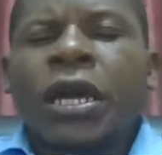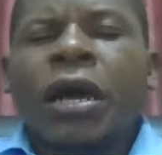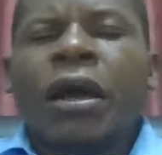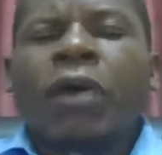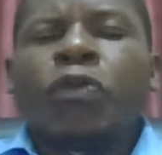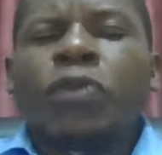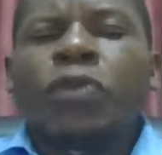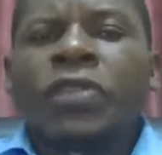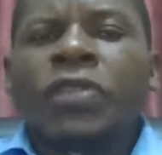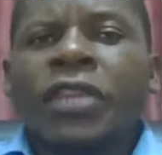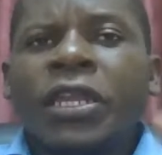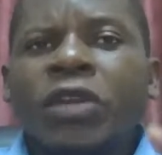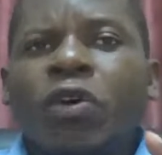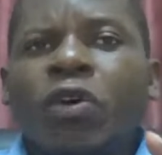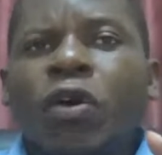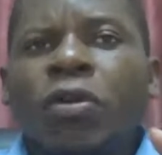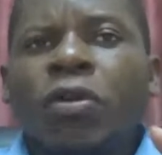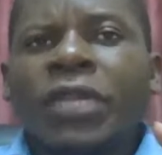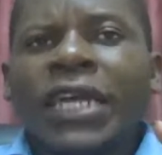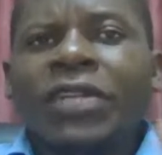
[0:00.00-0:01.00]
within
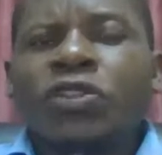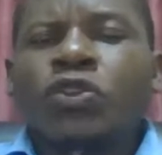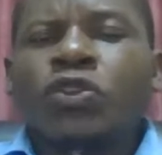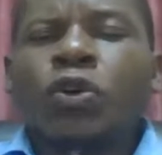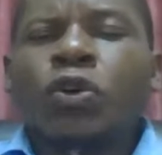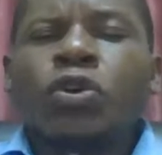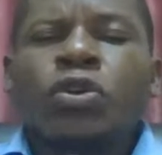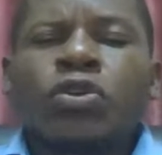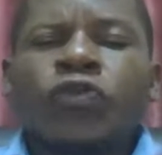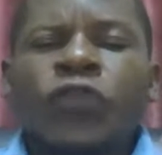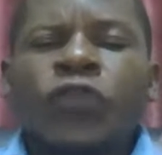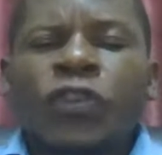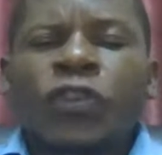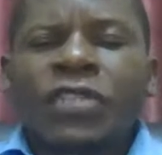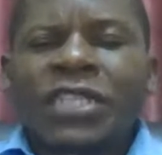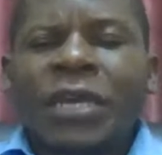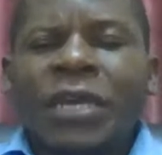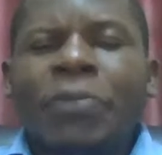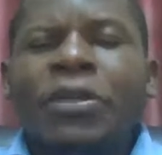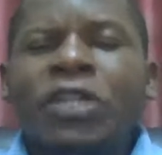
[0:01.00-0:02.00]
all that. So for
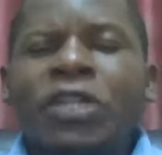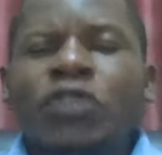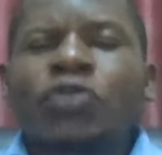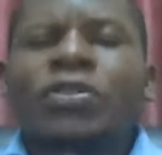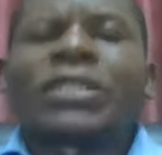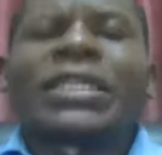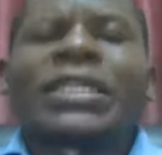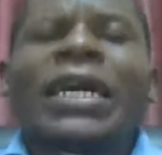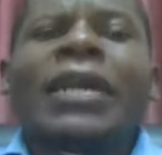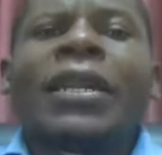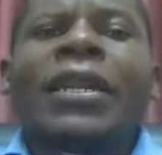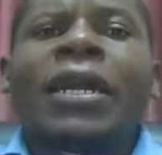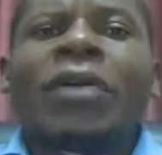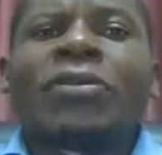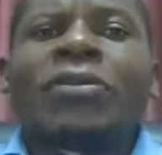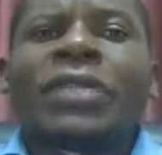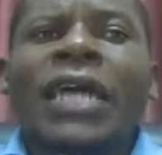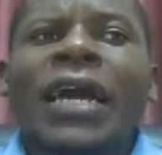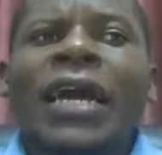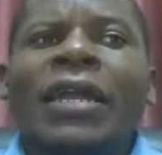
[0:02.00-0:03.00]
somebody to stand
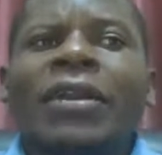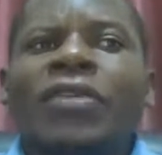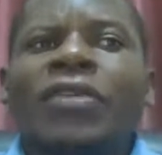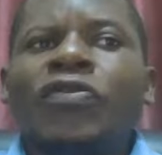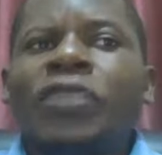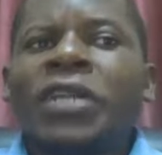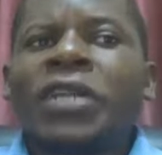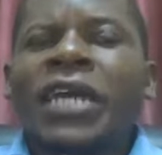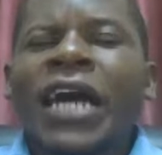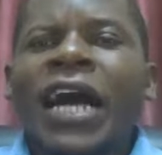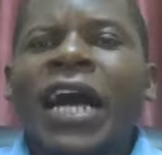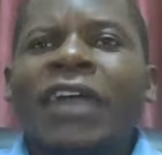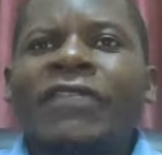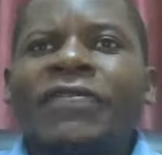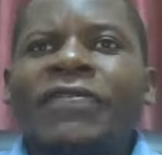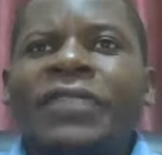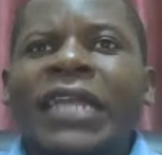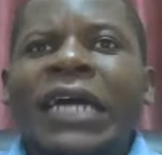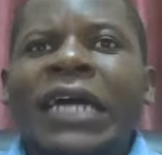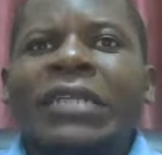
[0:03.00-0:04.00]
out and really have
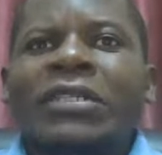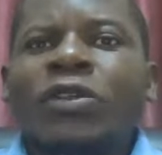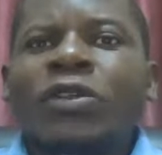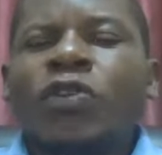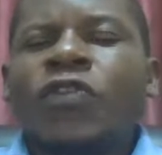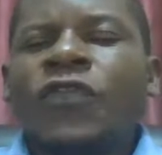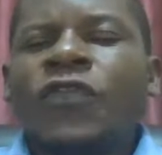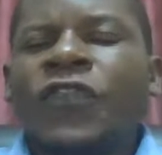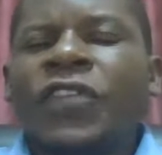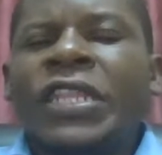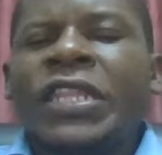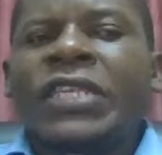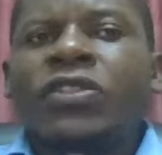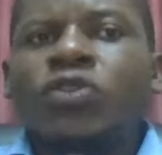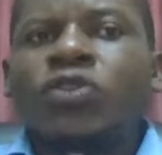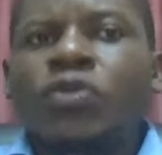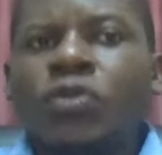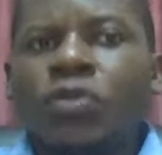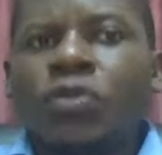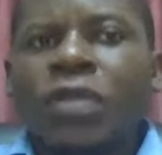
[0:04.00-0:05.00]
that confidence
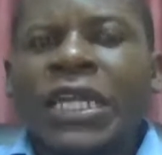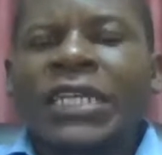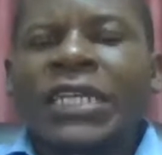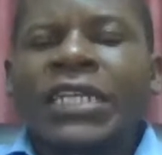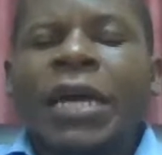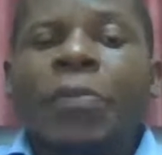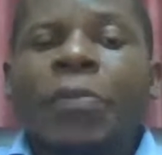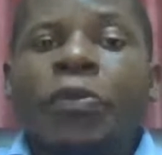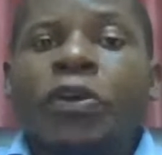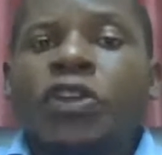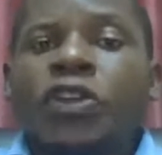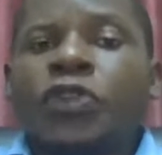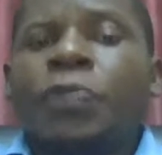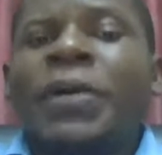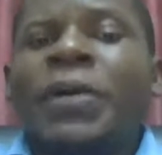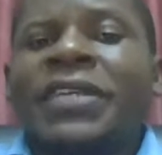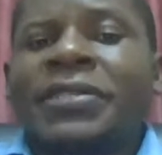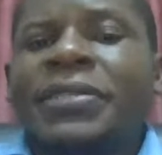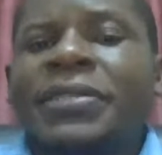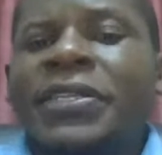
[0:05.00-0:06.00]
to know that I'm going to
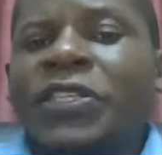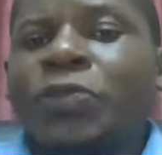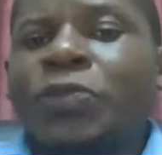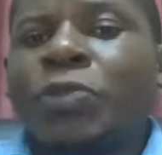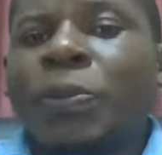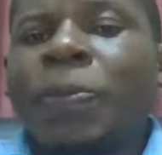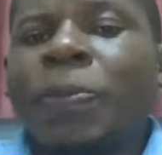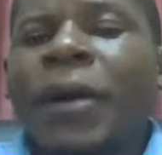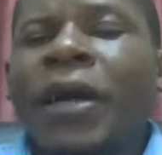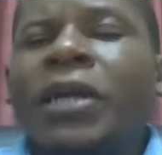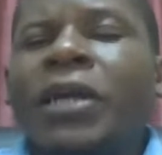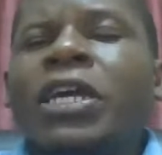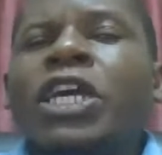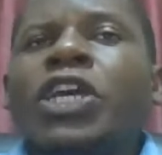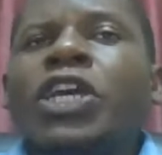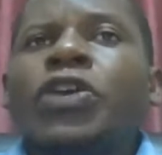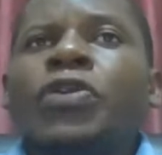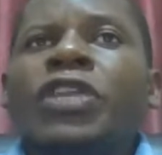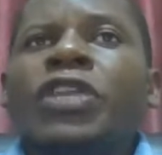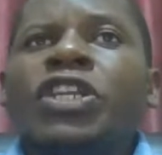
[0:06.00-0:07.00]
pass this paper,
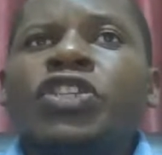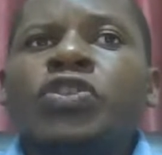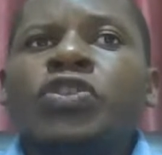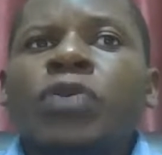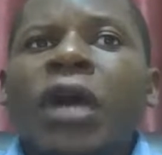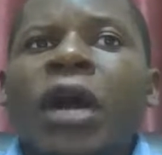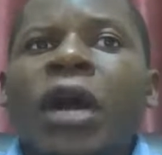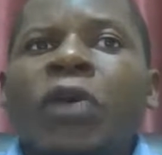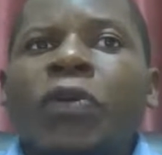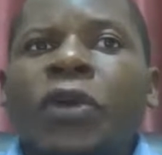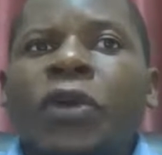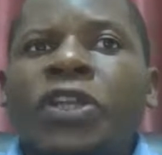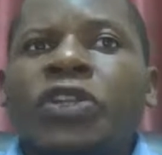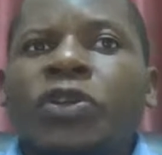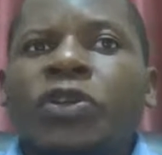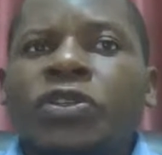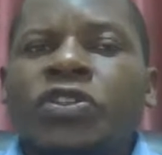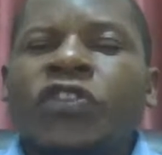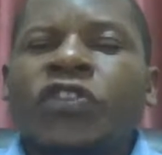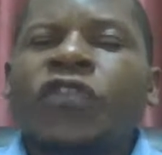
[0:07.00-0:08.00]
you need to acquaint
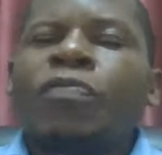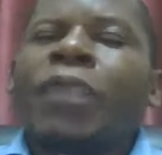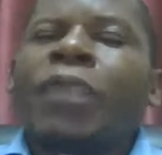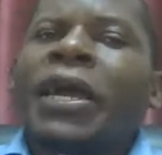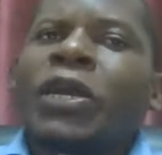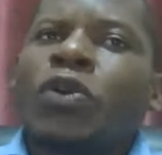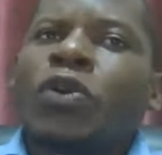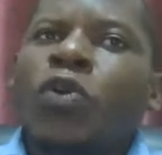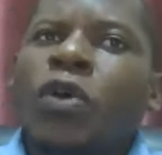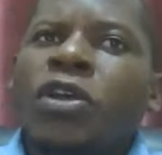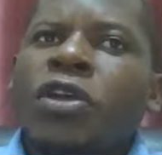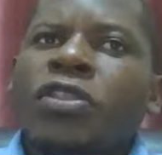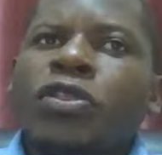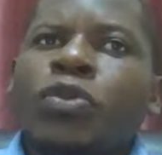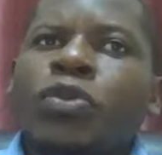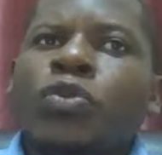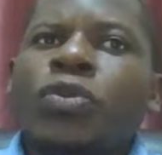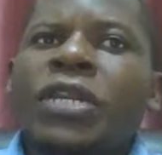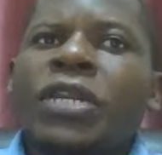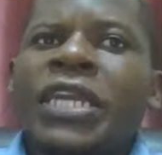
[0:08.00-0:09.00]
yourself by going
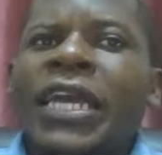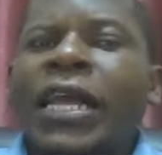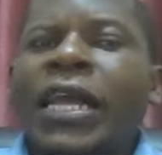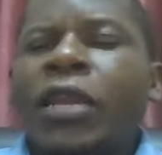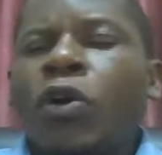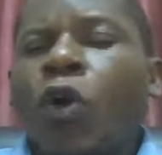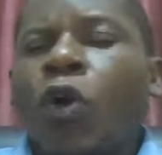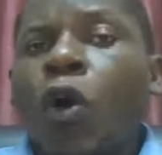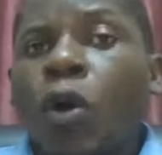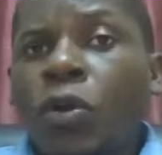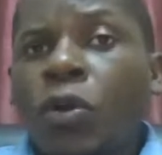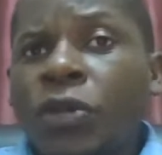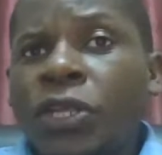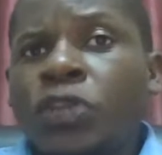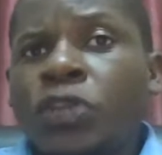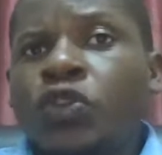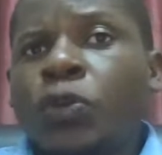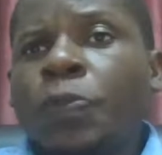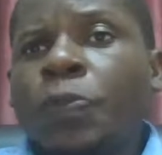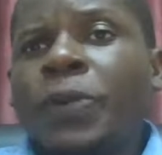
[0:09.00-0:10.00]
through nearly all the
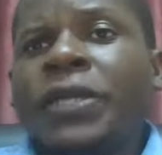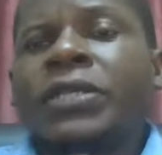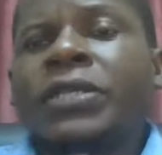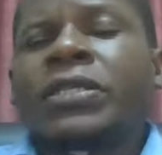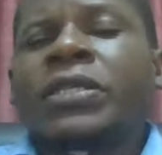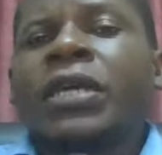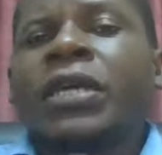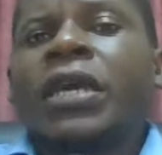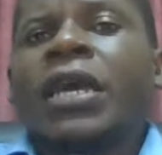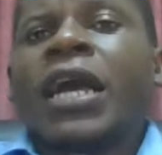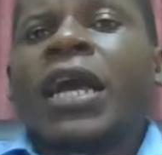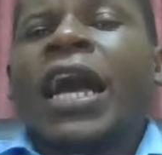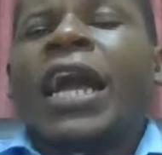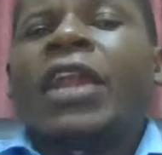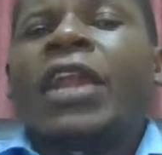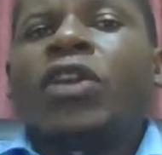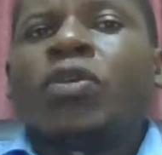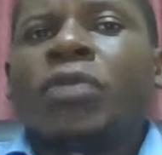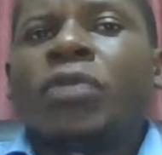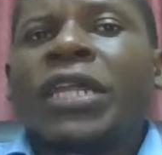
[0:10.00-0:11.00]
topics
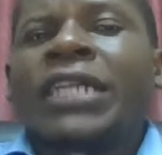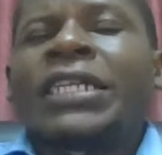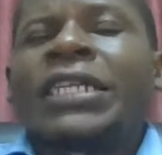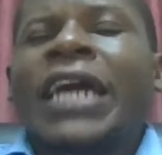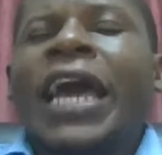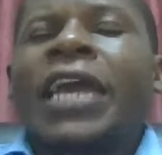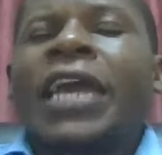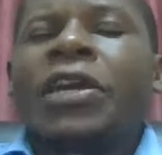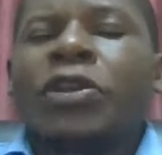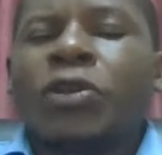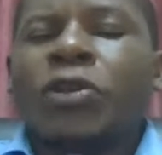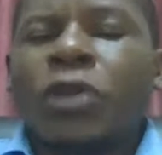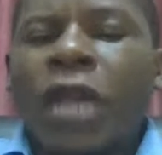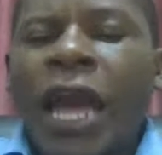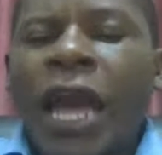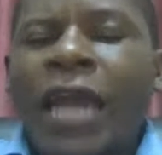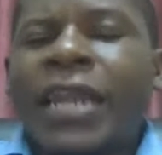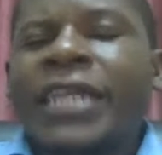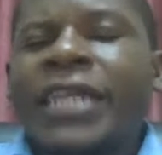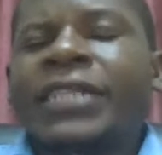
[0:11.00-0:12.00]
and know that I
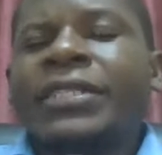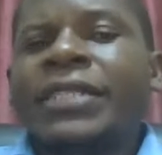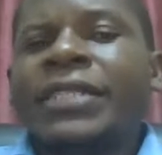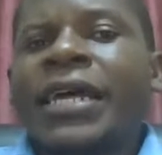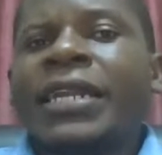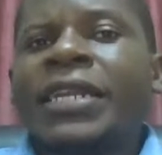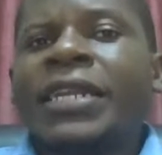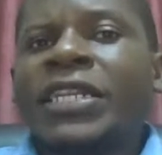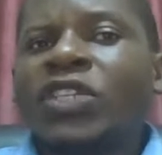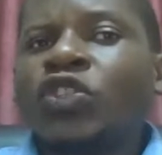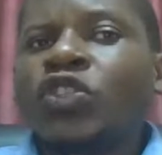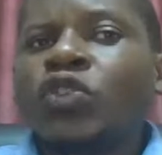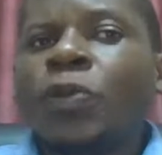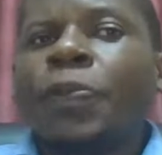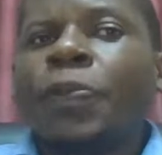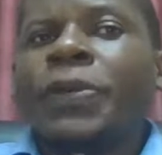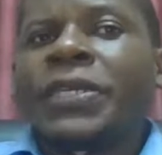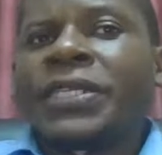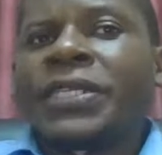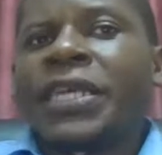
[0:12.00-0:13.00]
understand these
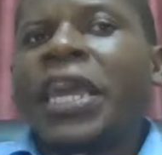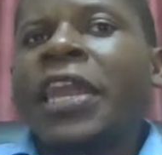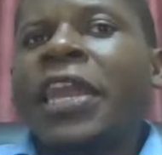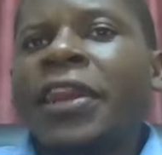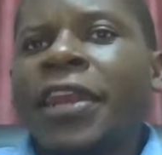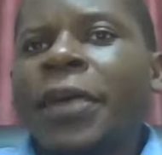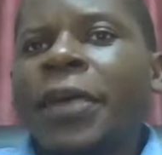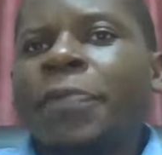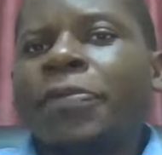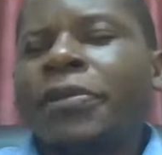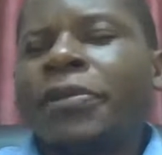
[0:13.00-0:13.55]
topics in depth.